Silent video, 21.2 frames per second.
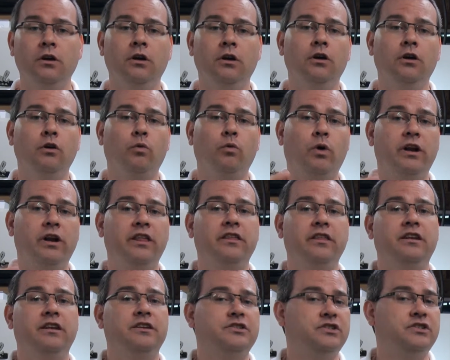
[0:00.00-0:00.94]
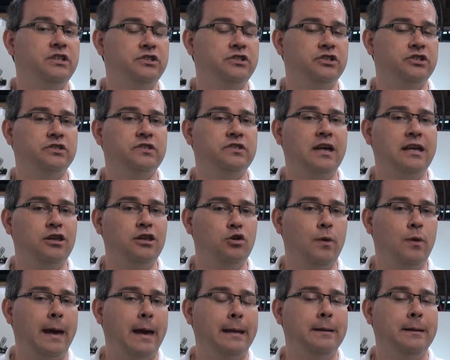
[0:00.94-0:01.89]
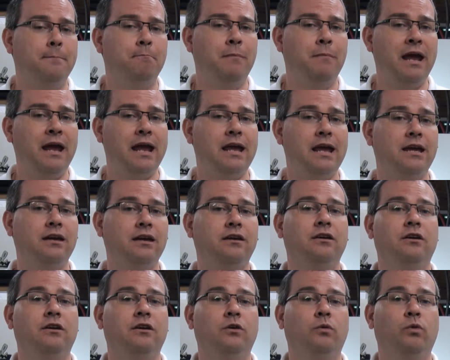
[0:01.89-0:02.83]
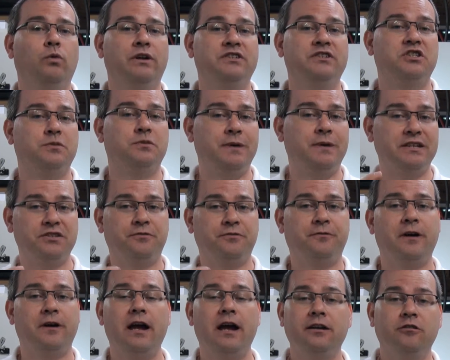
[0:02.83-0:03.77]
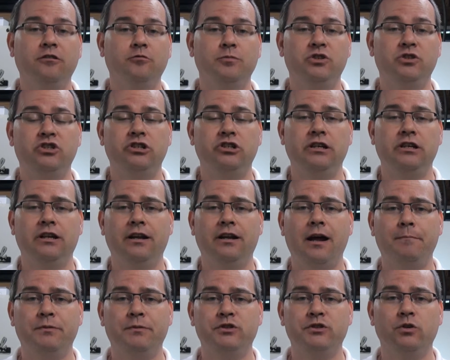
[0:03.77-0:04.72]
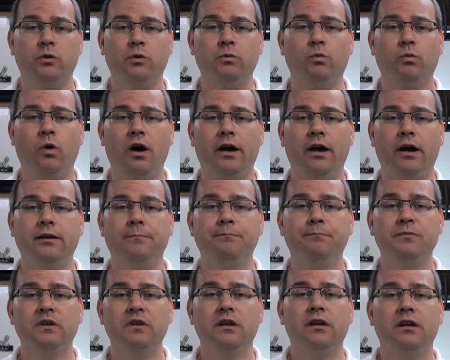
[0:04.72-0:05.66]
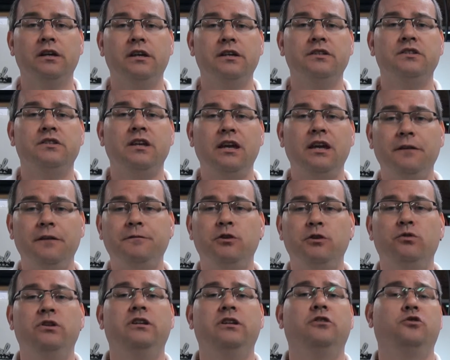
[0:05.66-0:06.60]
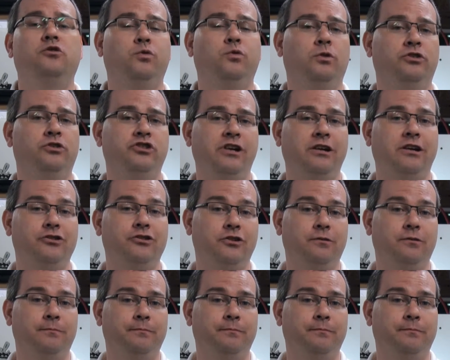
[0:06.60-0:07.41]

One of the decisions that you had to make when specifying your machine in episode 1 is if you need a tool changer.